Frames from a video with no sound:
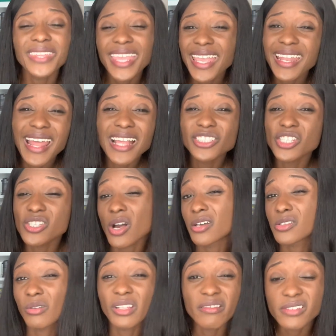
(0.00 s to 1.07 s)
And I just
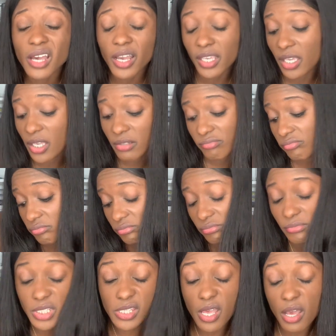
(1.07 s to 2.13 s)
also love talking,
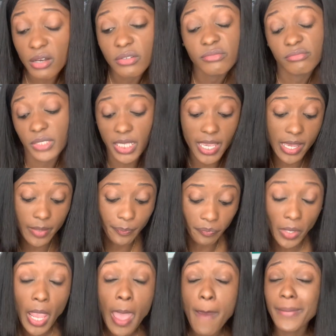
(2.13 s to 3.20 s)
so yeah.
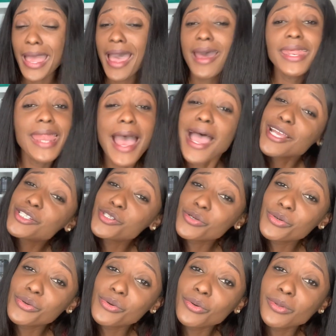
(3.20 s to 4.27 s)
But how did I
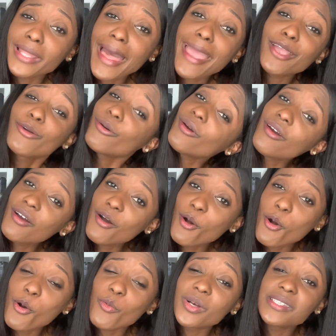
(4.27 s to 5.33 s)
do? Like,
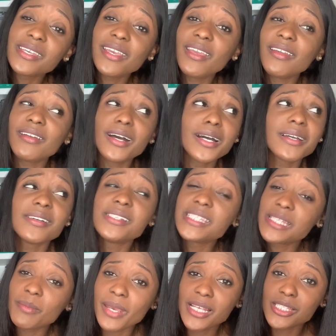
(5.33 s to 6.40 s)
girl, was it a
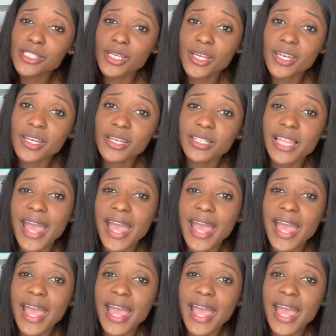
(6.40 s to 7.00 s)
good semester?